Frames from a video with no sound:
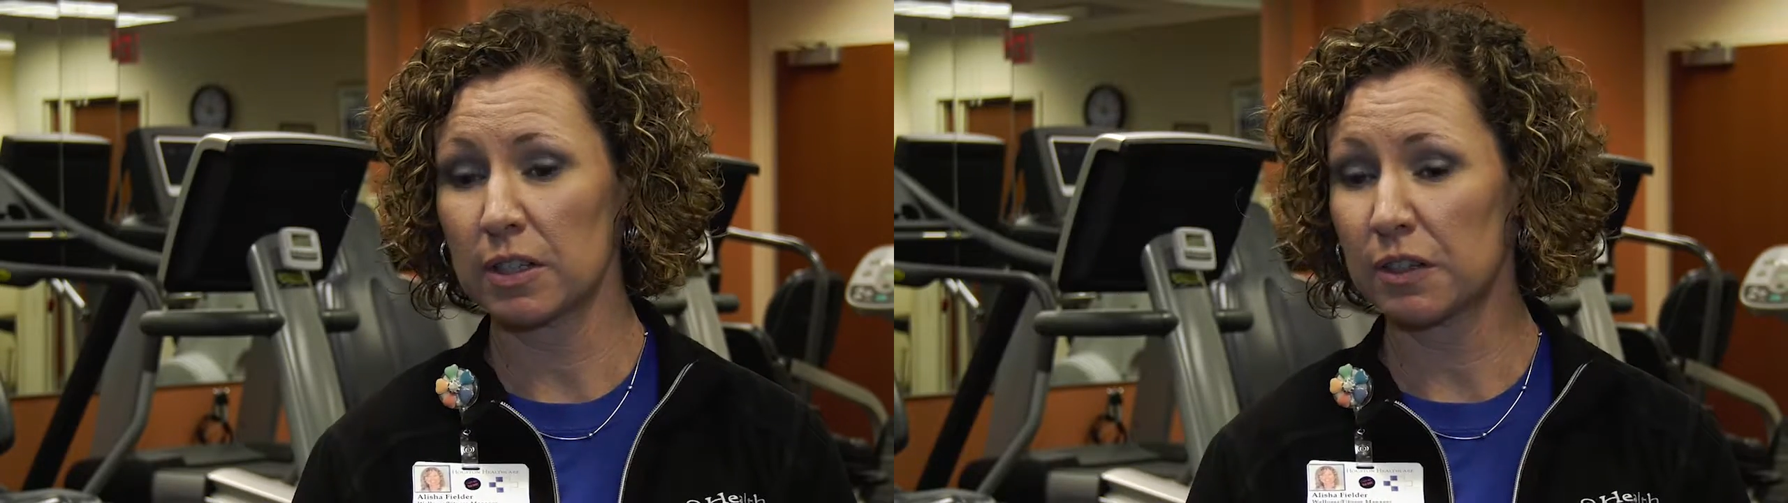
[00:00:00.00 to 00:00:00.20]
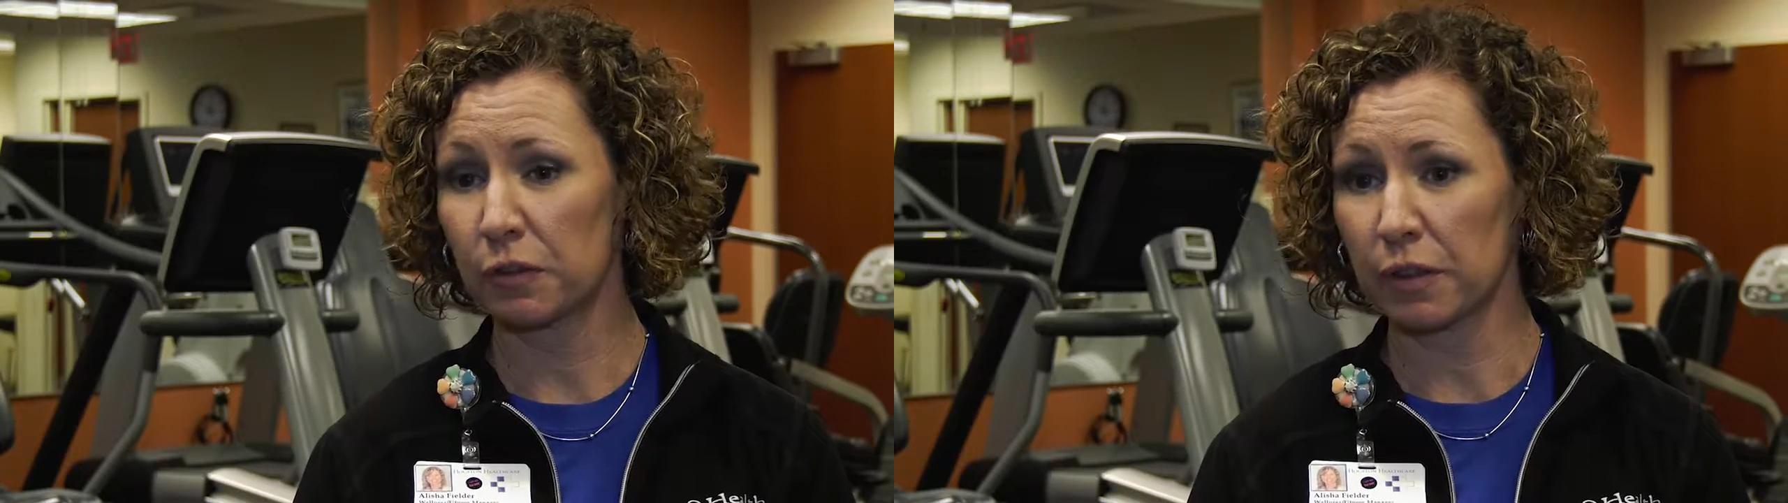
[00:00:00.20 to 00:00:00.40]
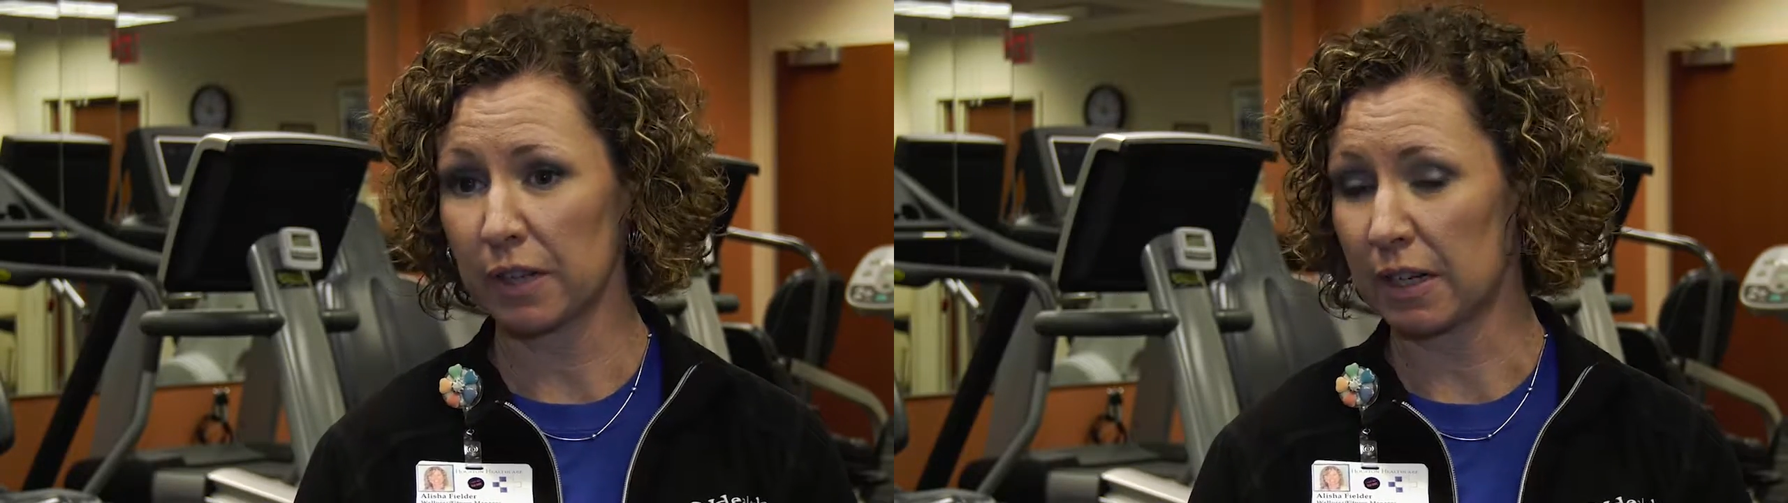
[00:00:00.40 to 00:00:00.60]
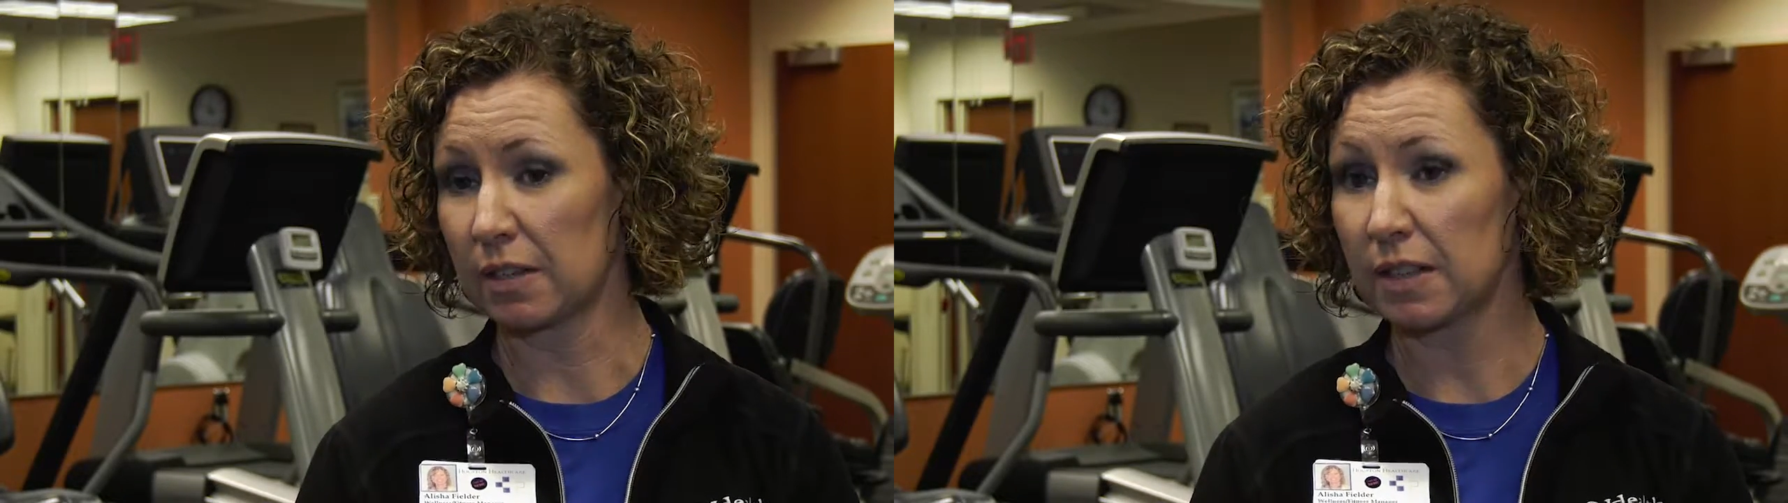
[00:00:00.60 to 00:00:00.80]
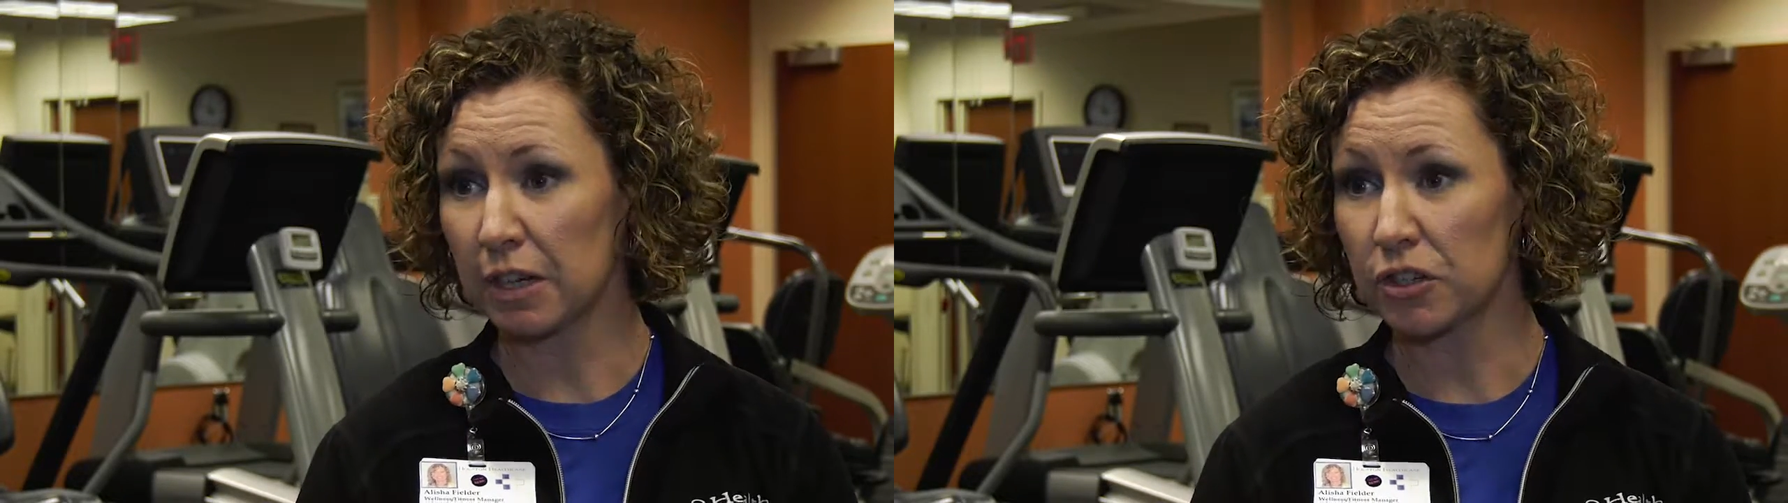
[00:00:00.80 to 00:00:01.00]
different
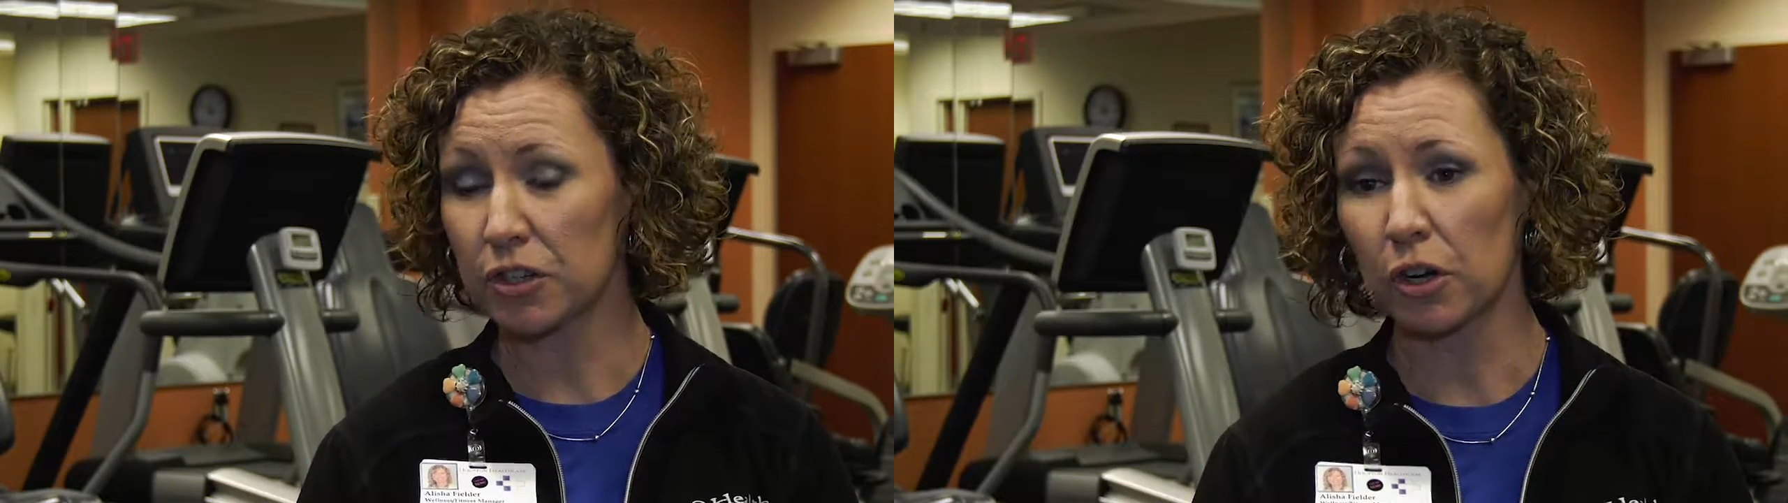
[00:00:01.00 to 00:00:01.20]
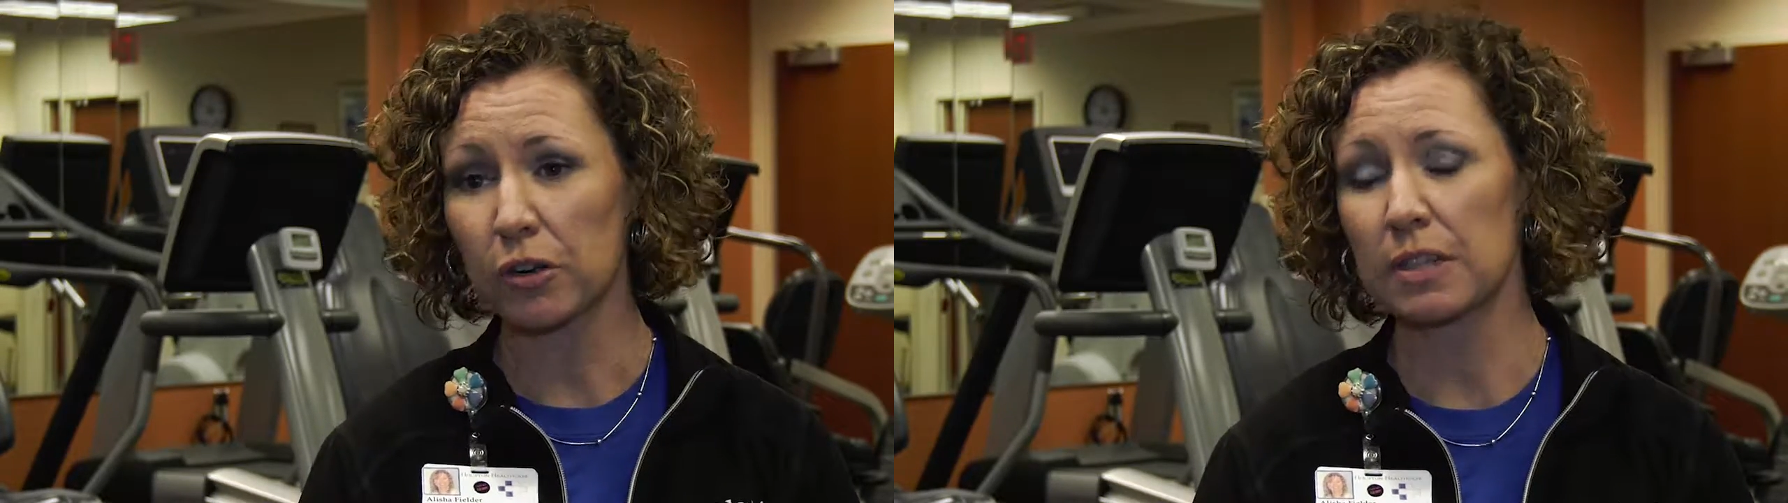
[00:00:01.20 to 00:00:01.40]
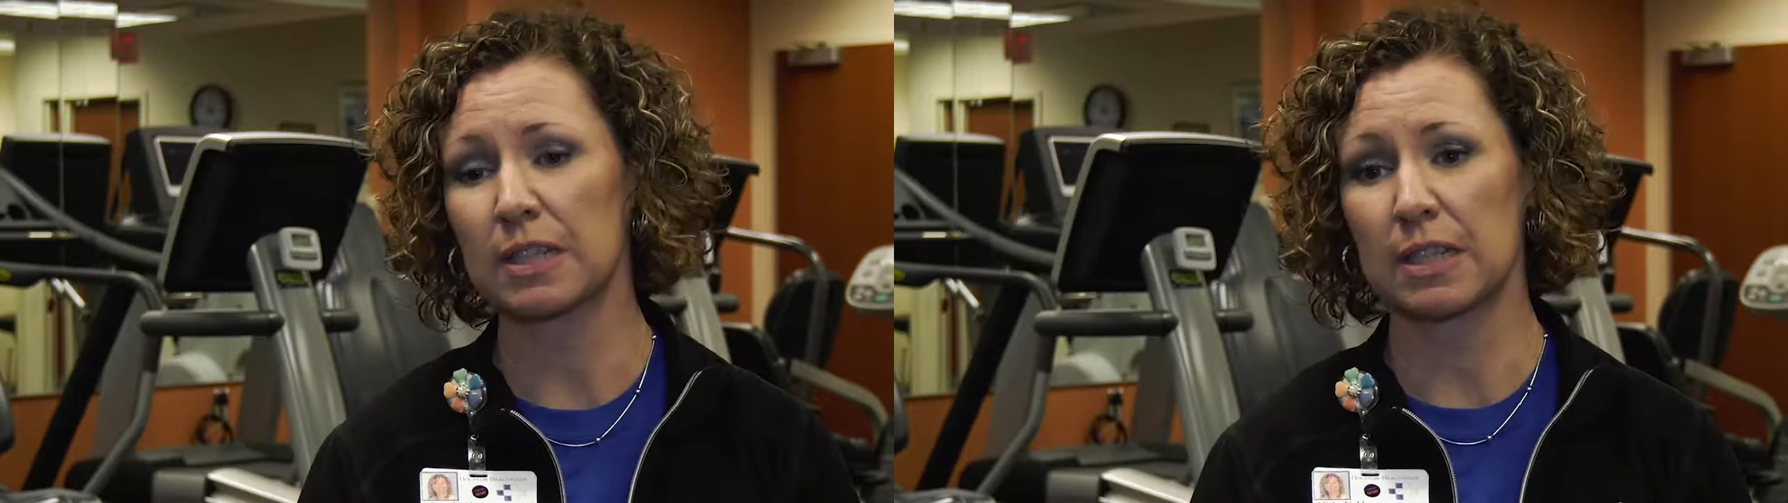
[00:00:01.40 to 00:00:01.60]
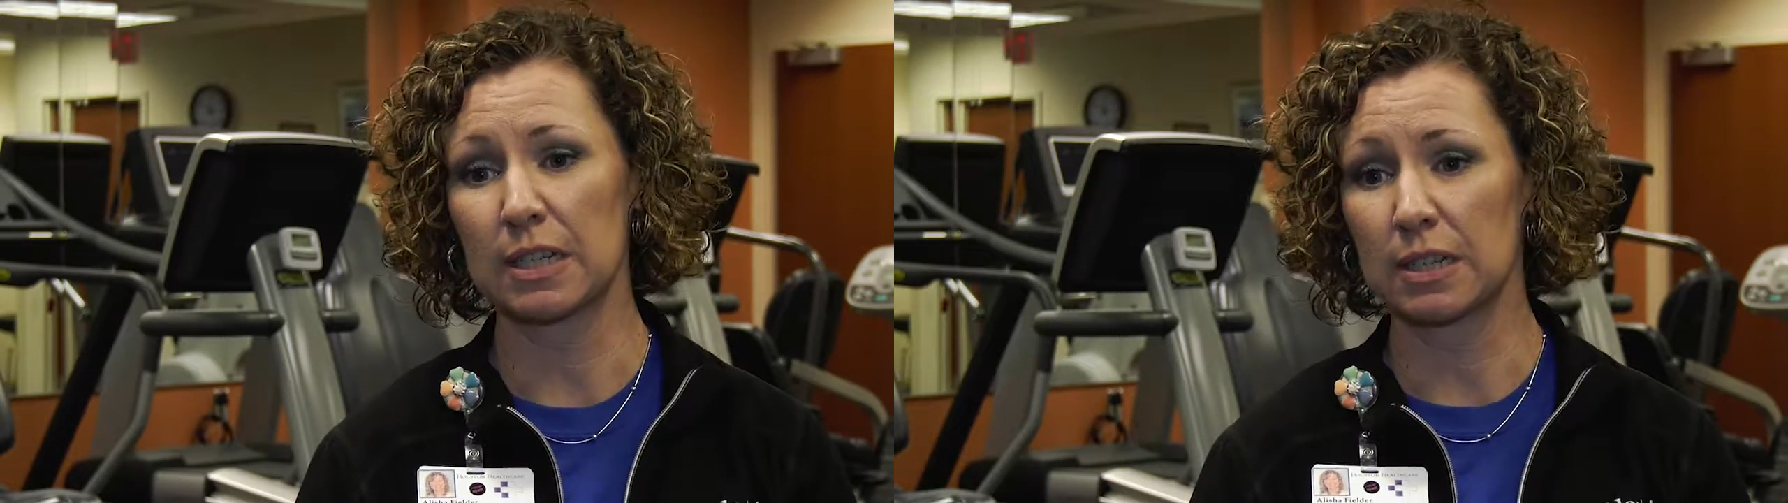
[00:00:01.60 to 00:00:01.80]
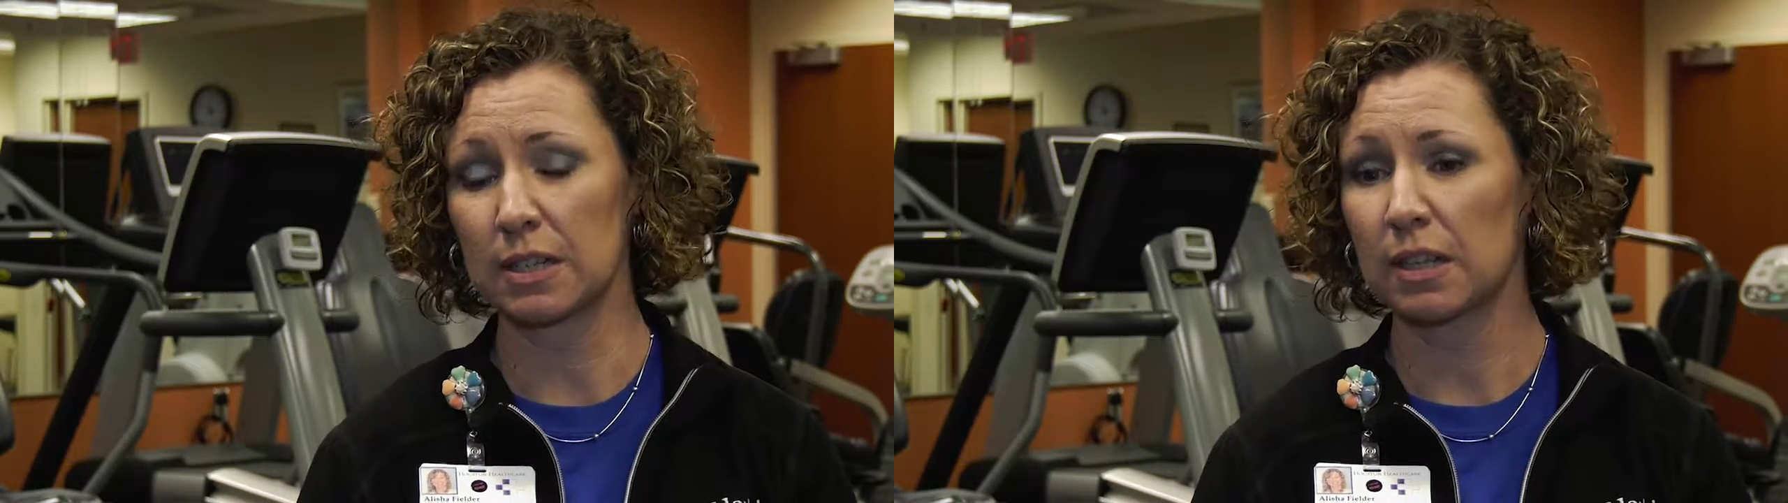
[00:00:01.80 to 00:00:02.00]
things such as heart
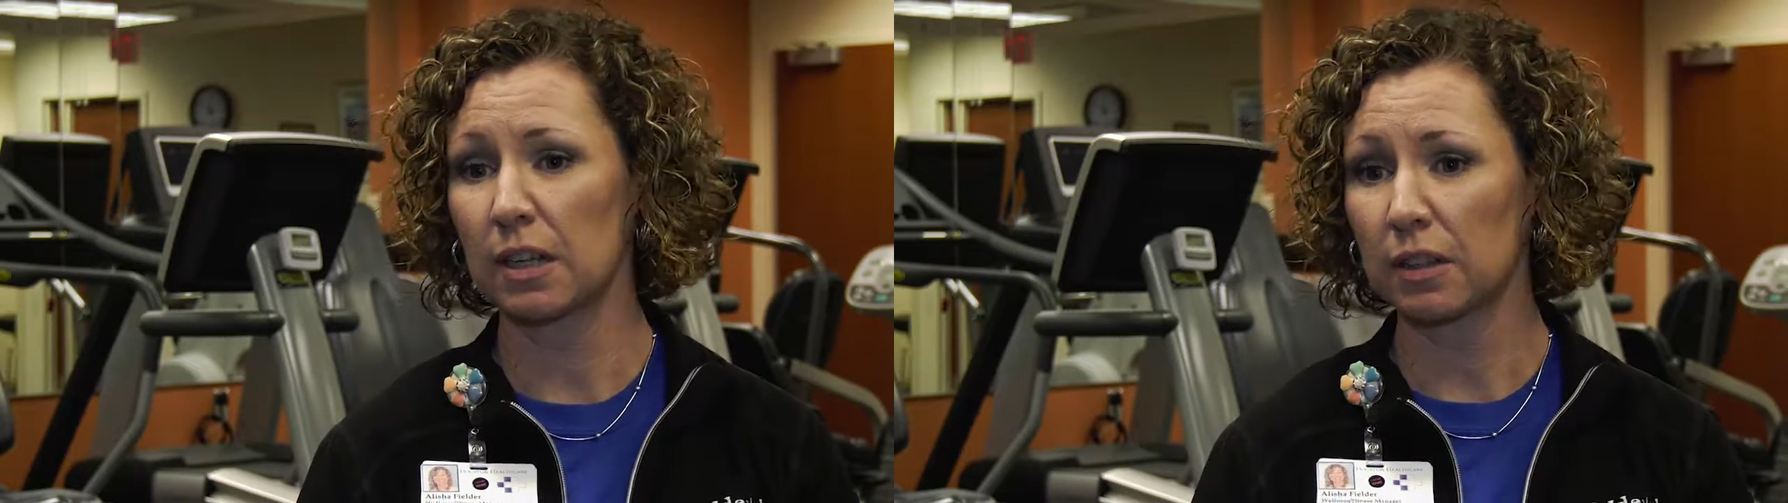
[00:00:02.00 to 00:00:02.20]
disease,